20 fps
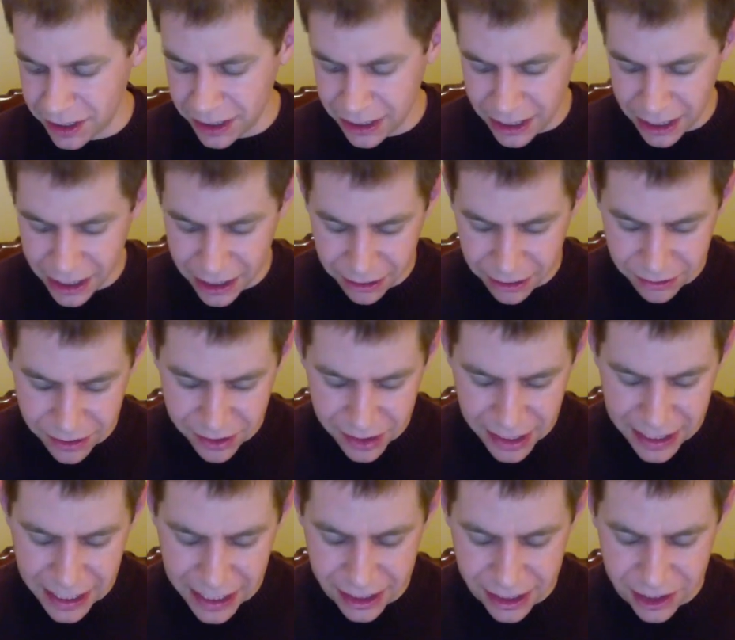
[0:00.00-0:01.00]
And I don't
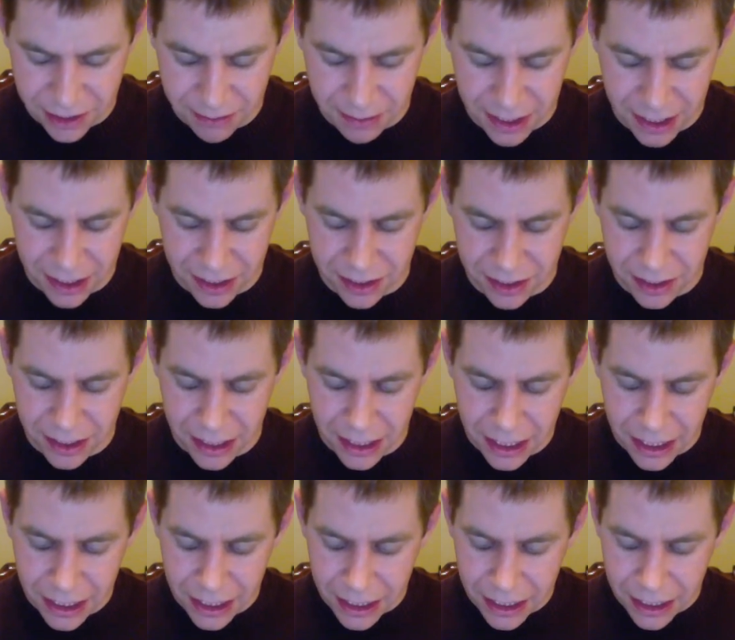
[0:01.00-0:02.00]
say that just because
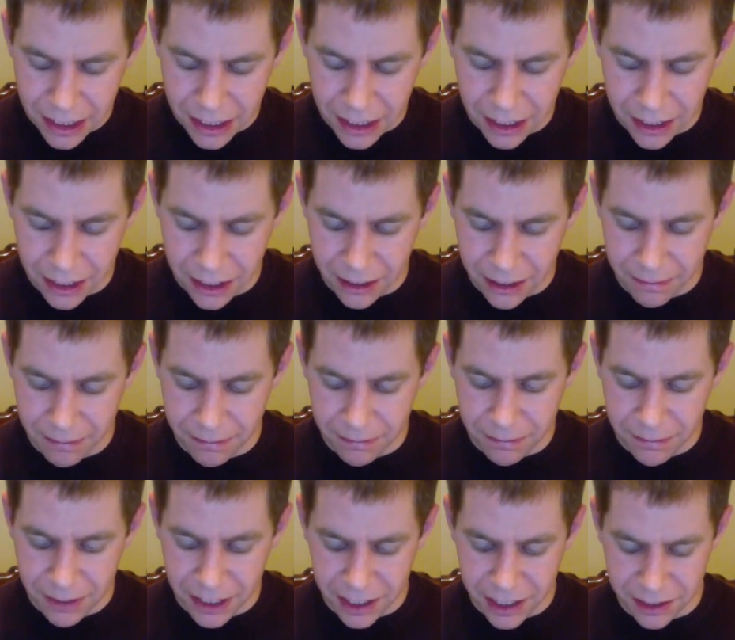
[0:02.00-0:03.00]
I
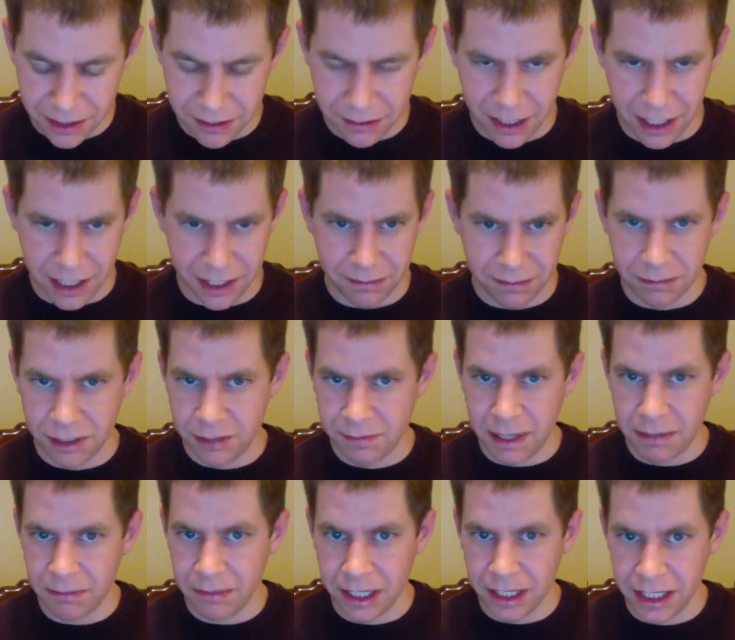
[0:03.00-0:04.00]

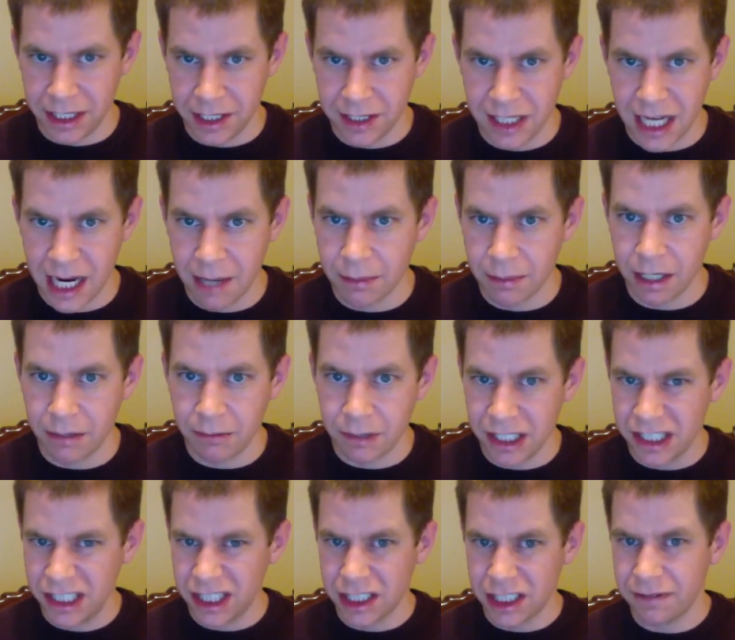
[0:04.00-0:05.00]
spent money on this camera and I want
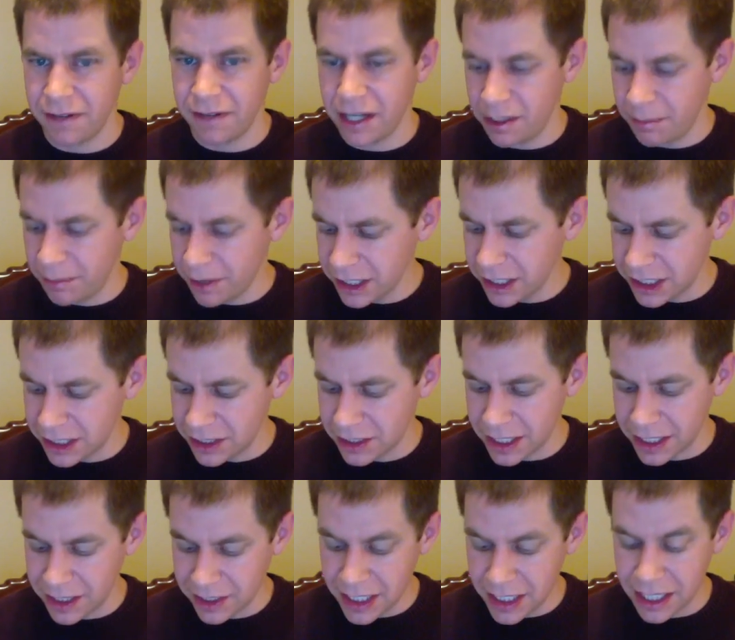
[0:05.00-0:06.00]
to justify the purchase.
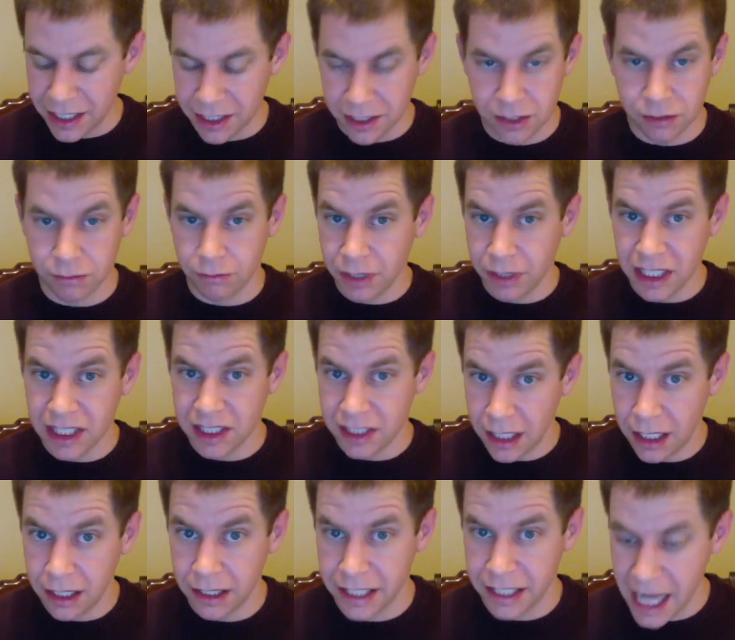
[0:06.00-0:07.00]
I say it because it's a really
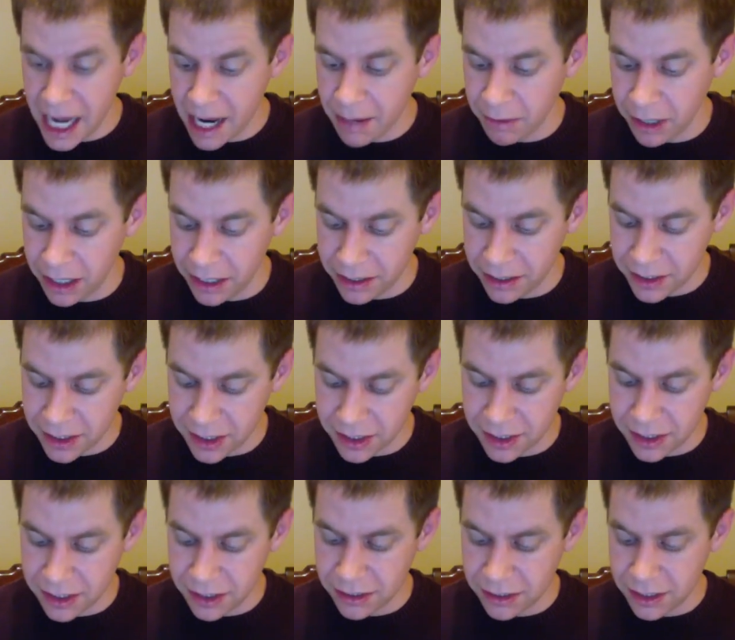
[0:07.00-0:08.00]
solid camera. This
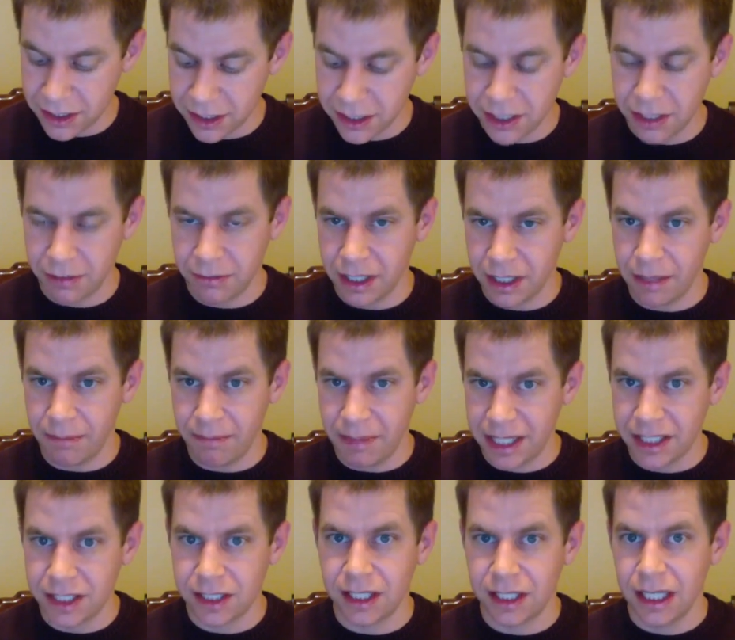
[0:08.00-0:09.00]
is seriously one of the
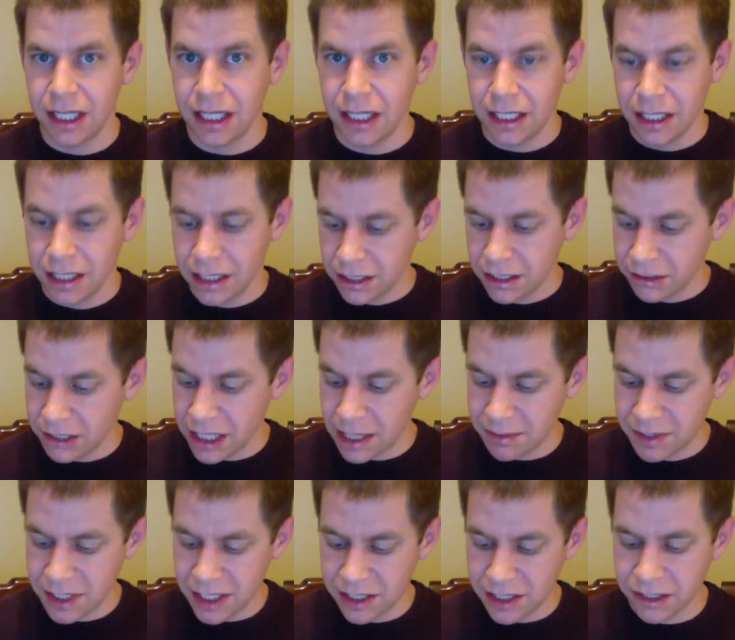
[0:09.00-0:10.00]
best crop
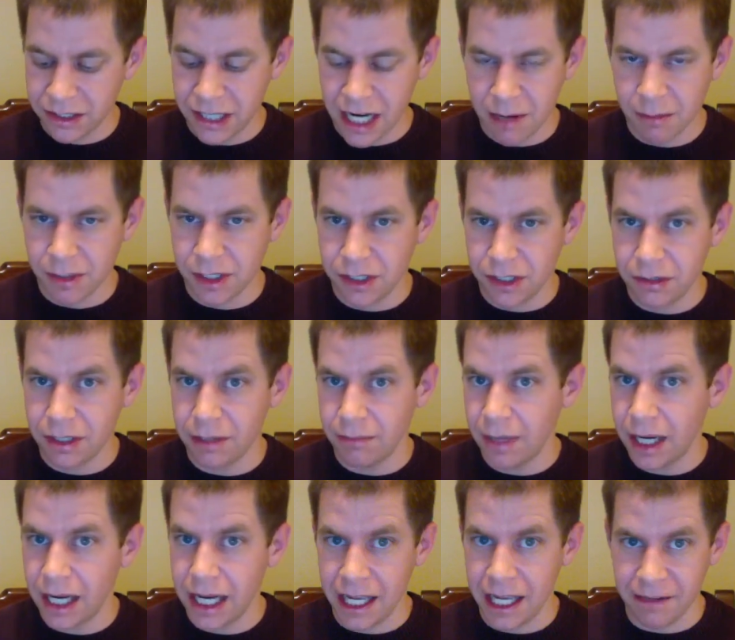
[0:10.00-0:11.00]
sensor cameras you can
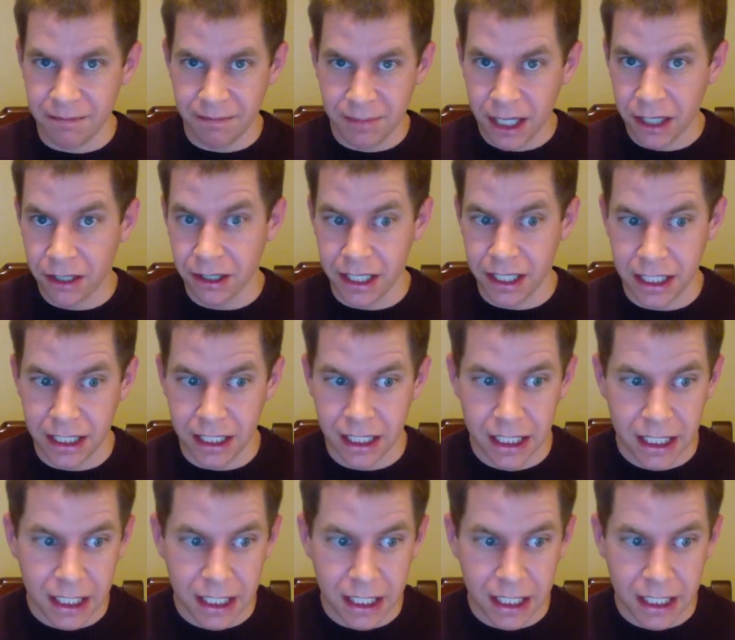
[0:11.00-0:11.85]
buy, period.